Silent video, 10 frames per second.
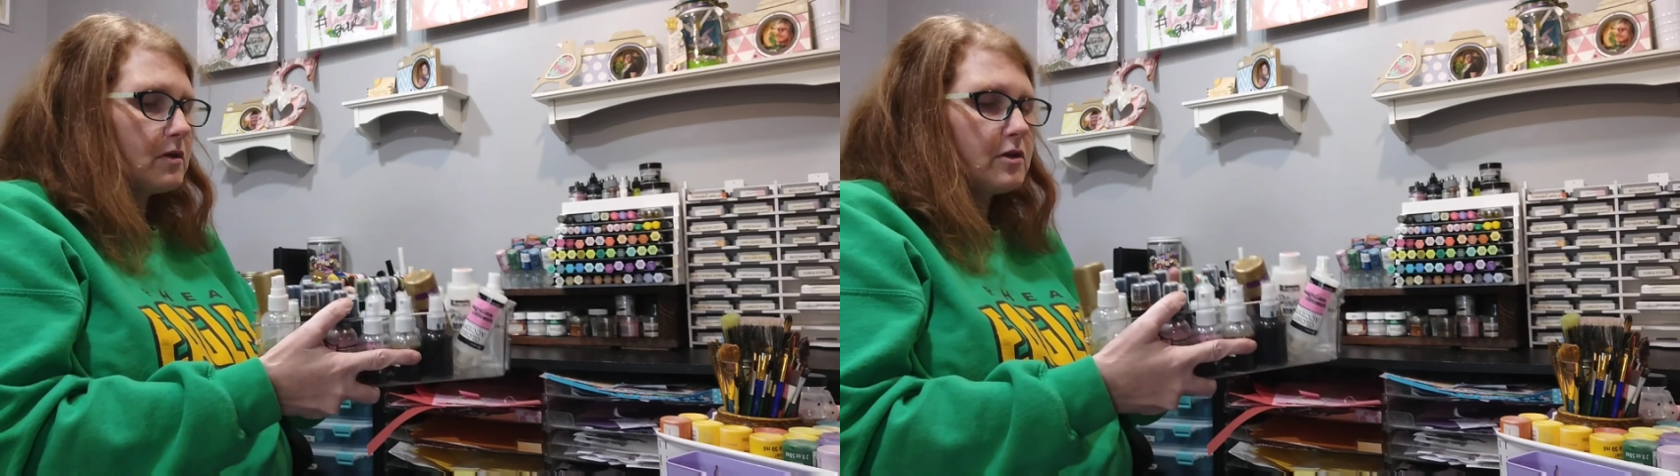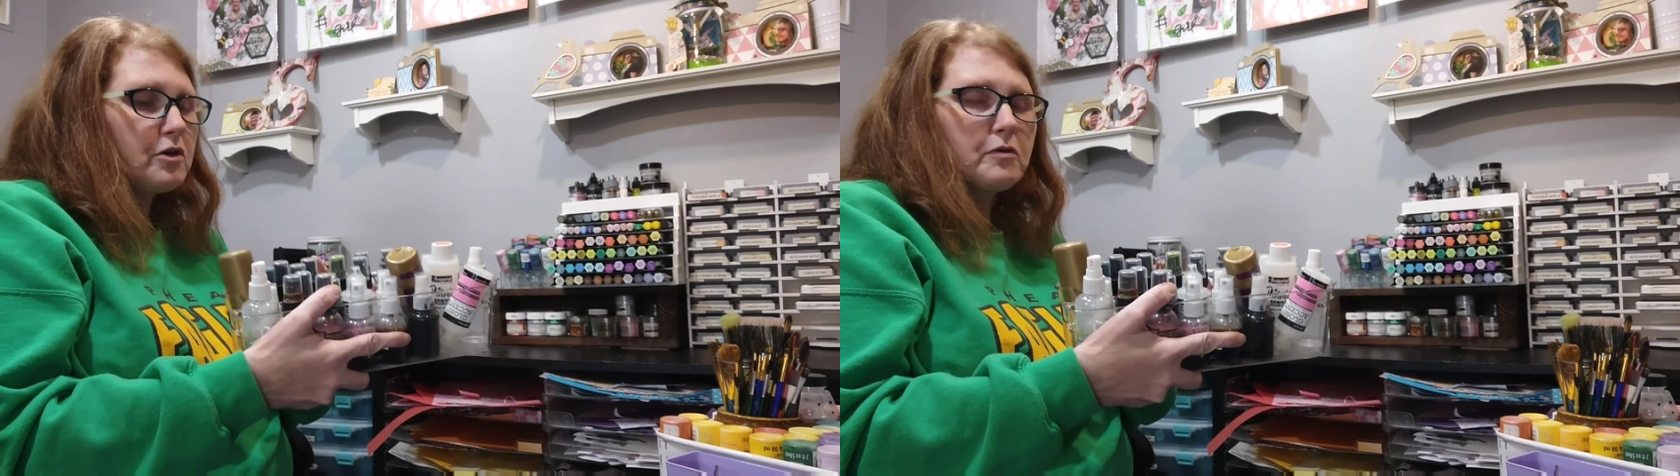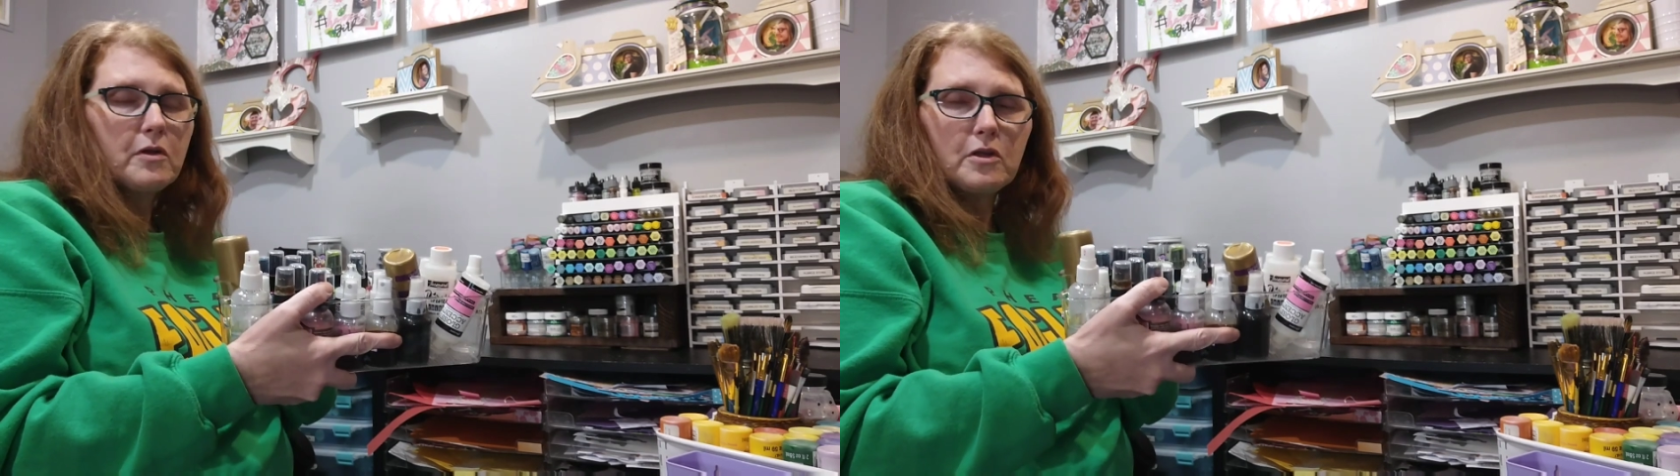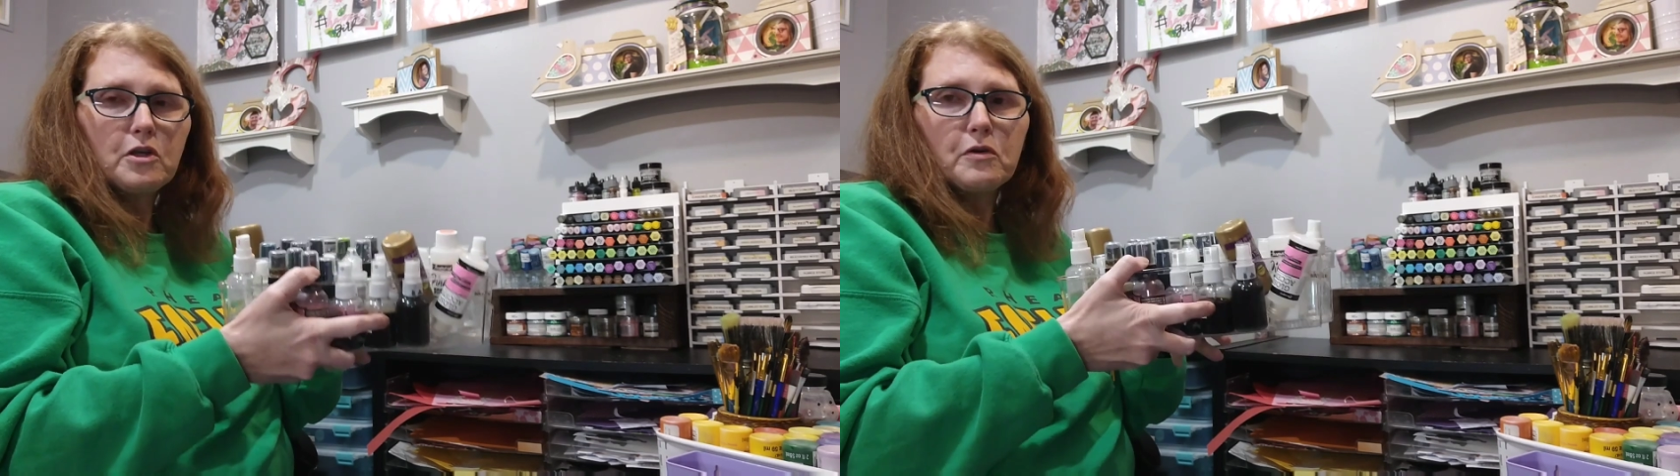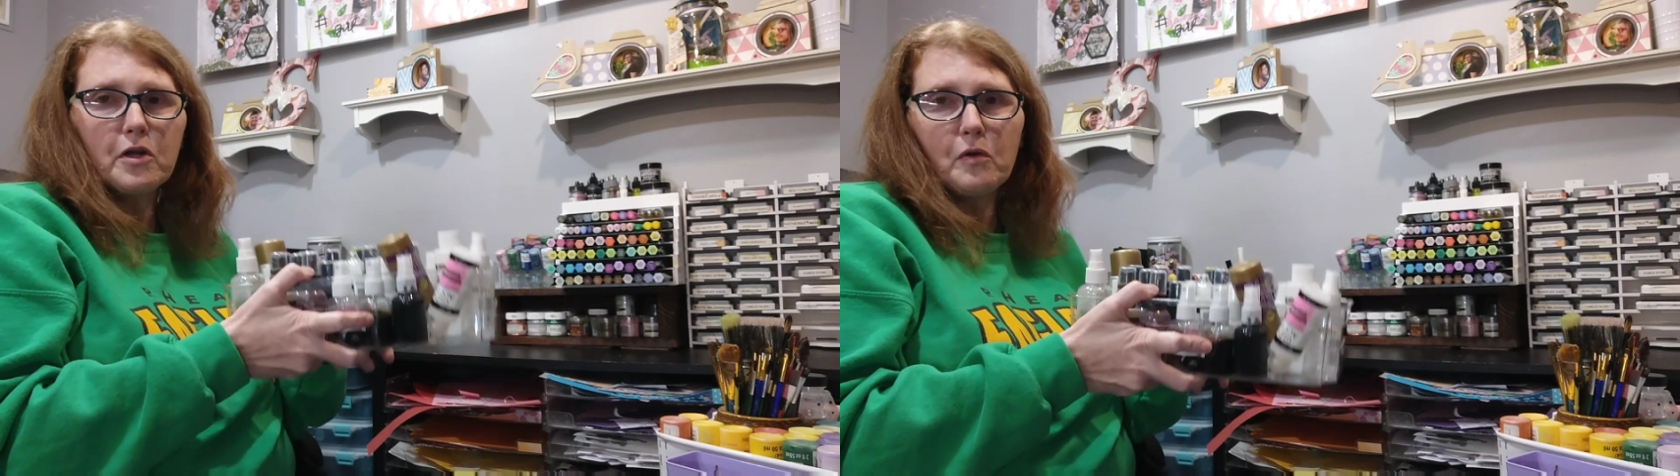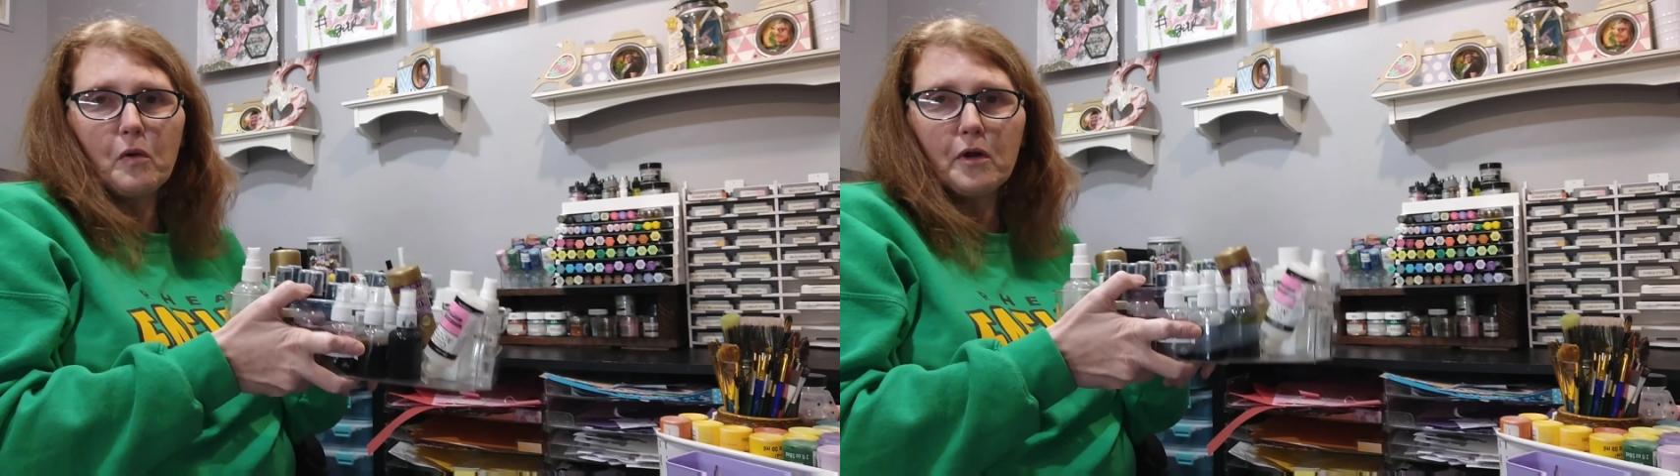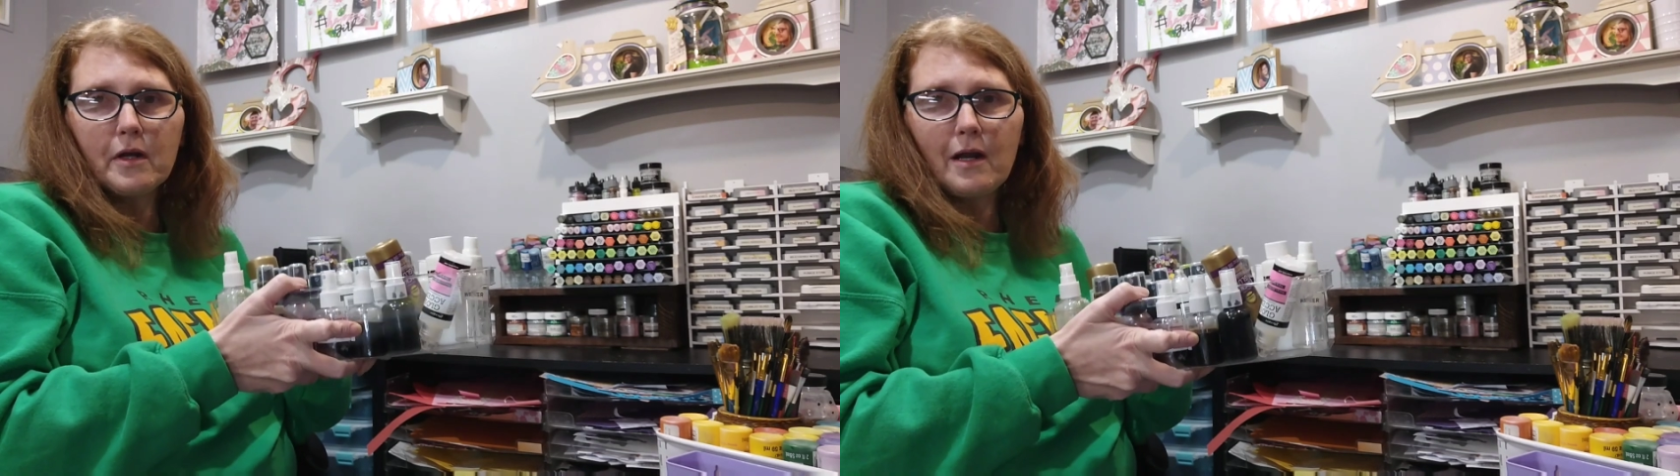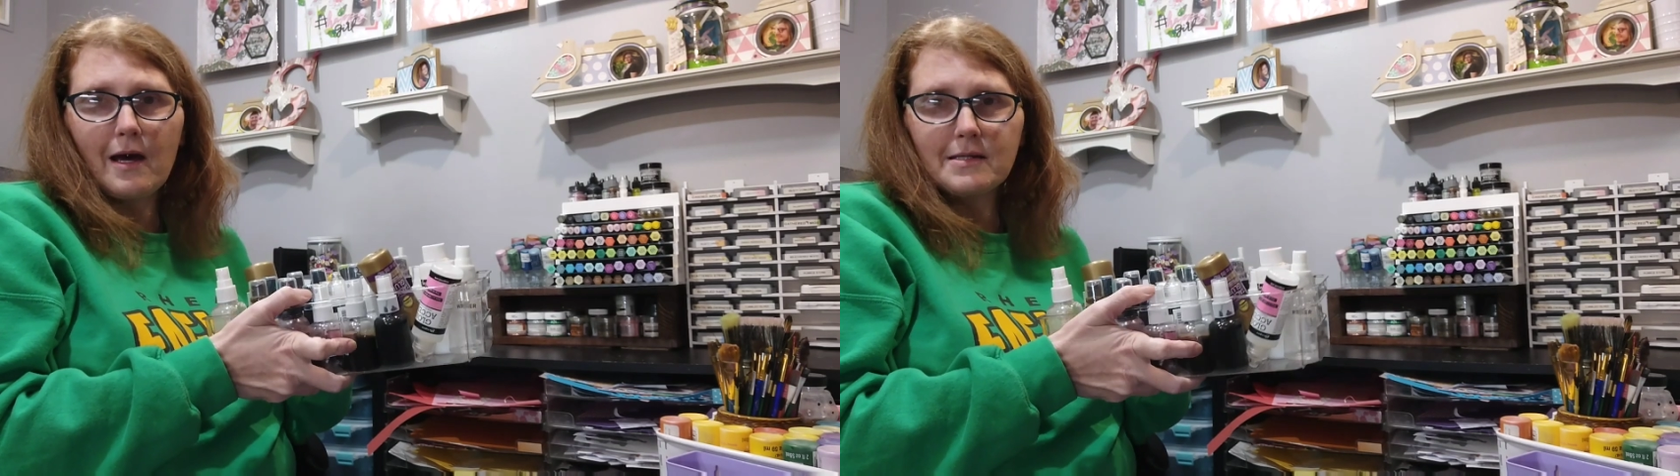you can
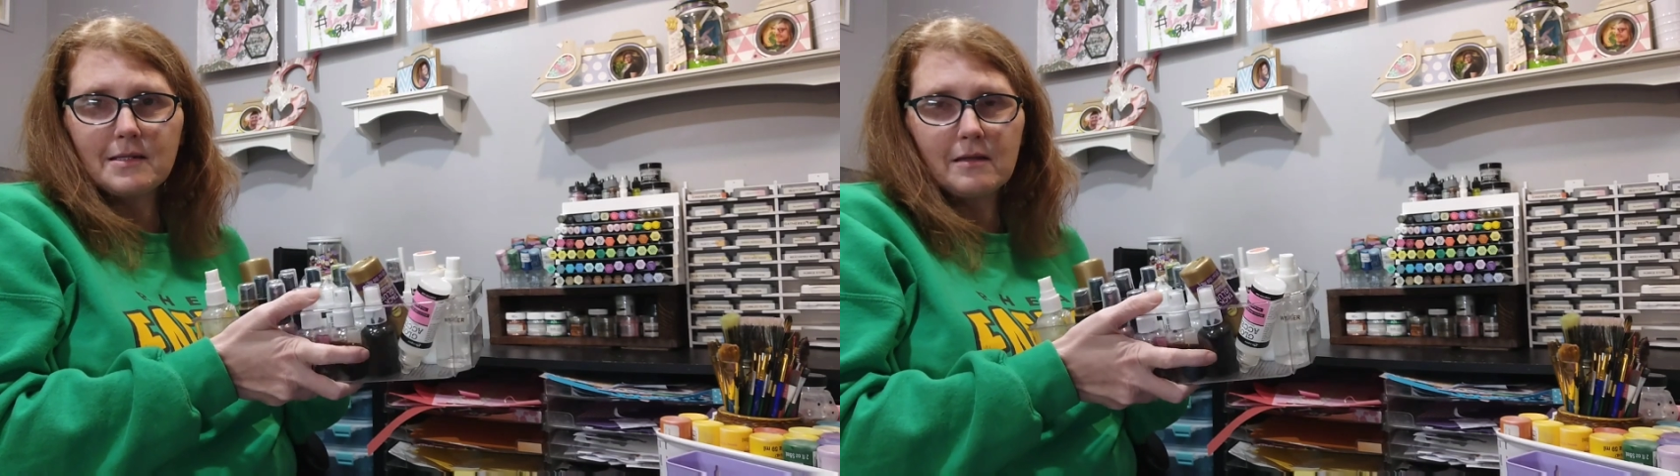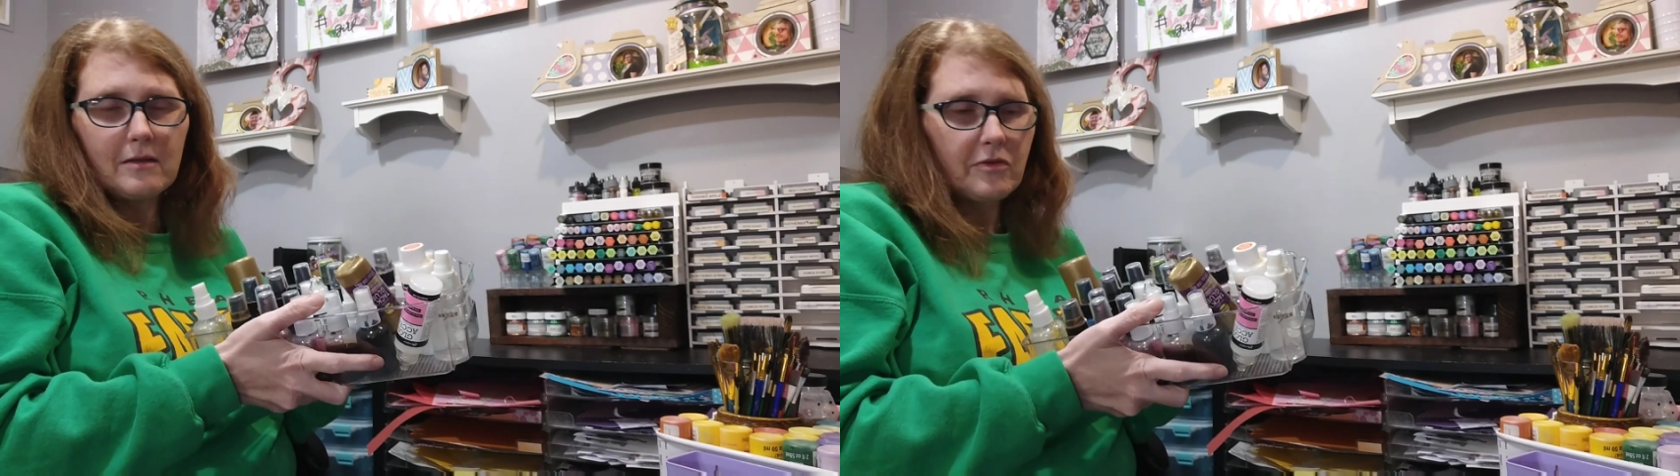organize it.